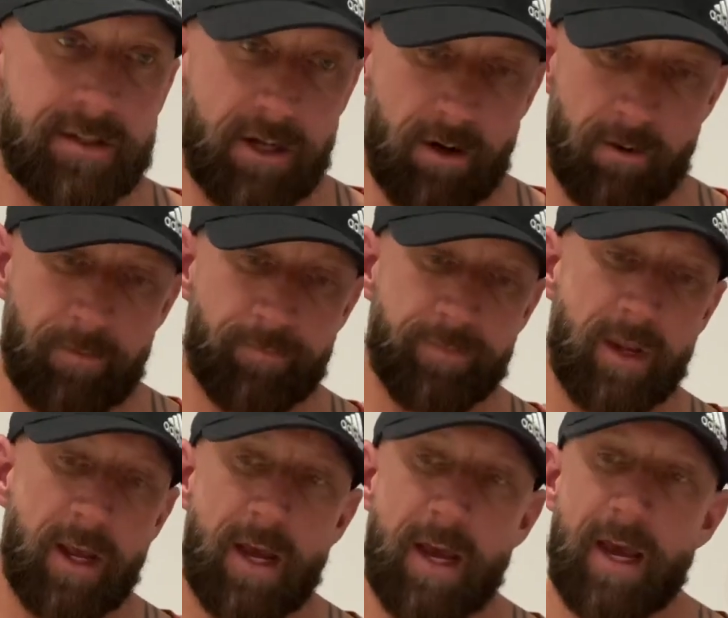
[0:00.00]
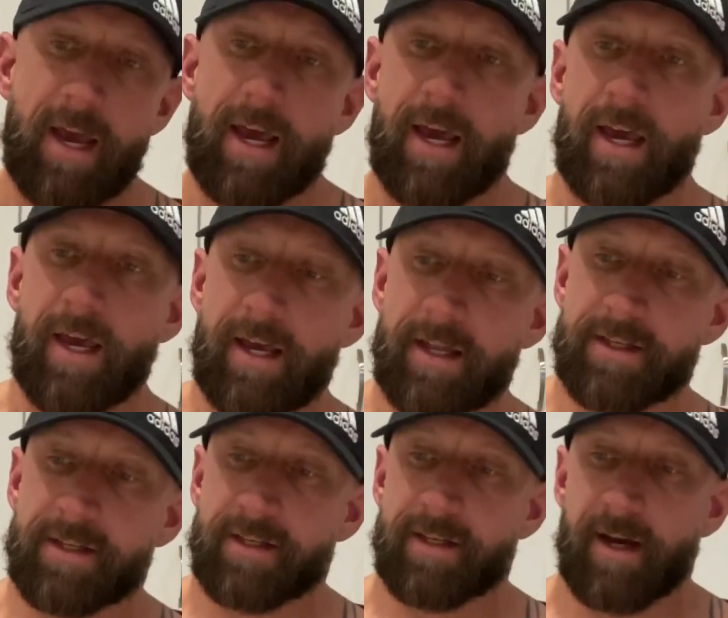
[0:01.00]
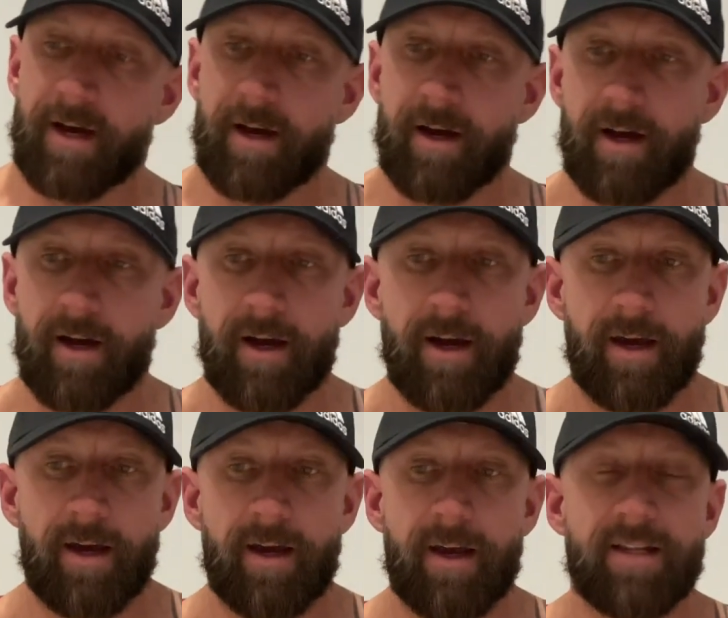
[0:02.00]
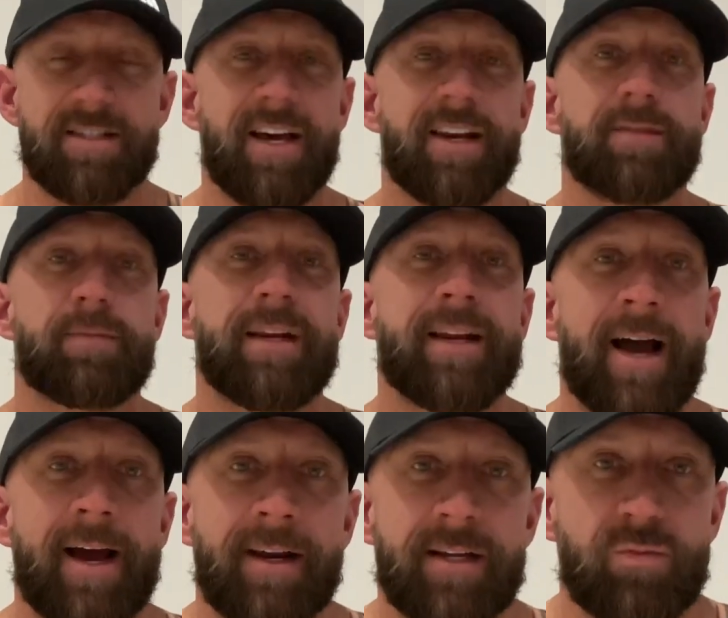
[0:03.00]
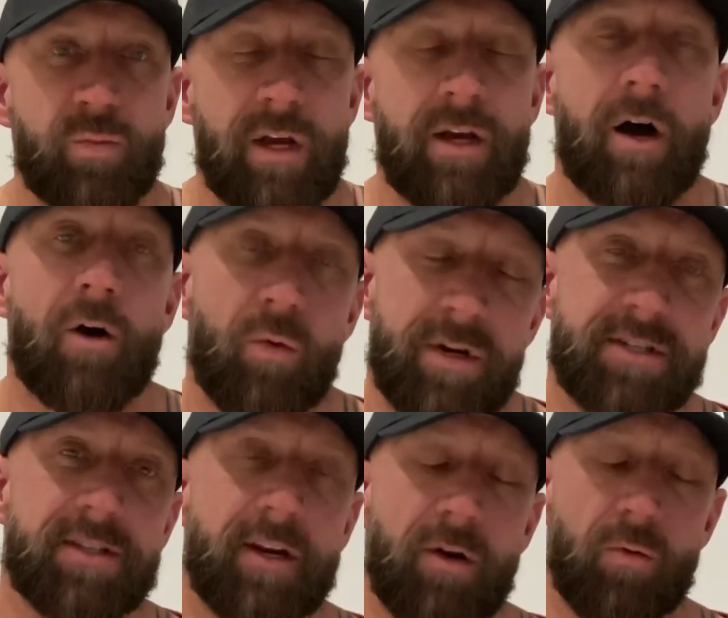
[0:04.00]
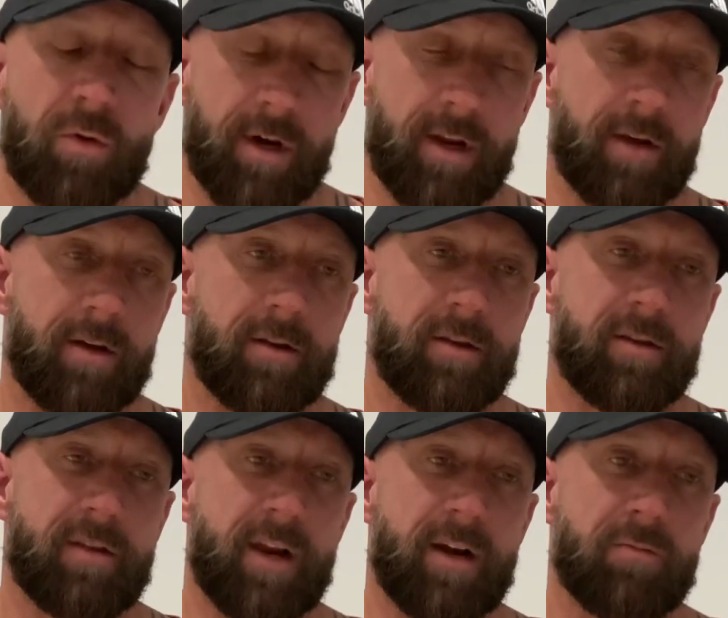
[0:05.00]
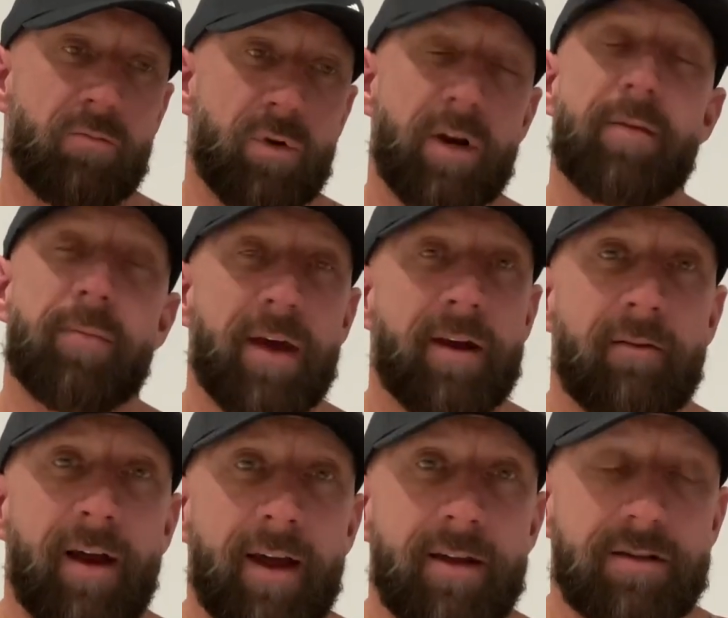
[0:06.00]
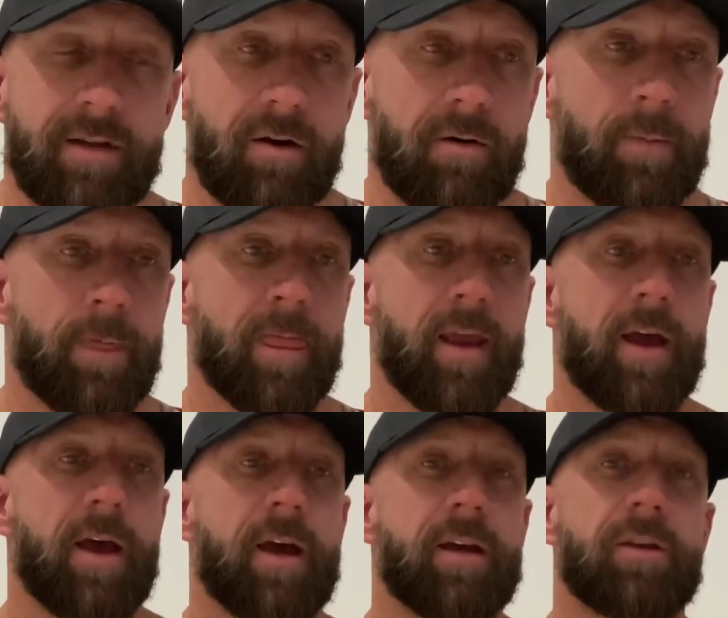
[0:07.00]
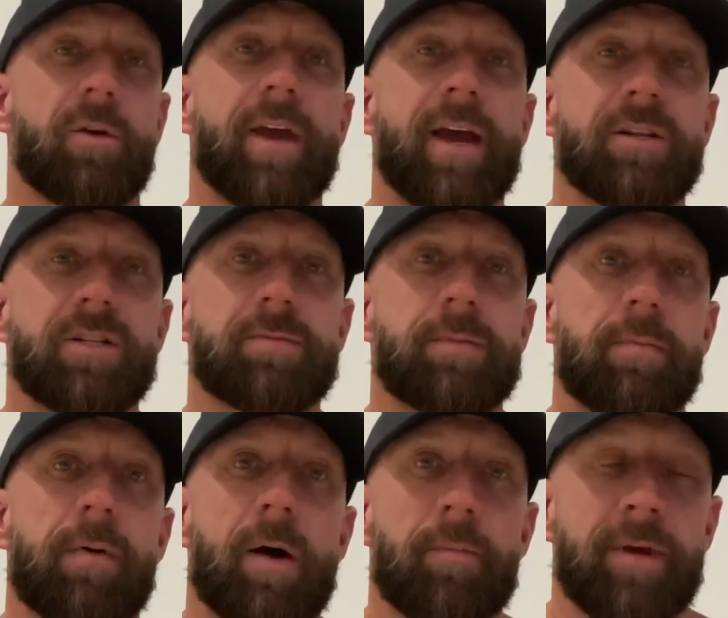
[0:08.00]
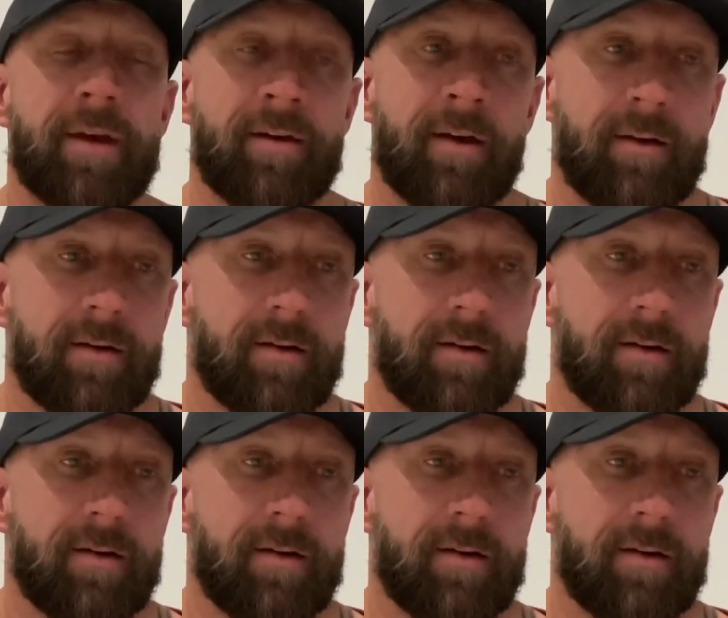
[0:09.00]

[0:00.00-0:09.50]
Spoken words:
So it's uh, it's not as benign as we all wish that it would have been, right? So you can't just be pumping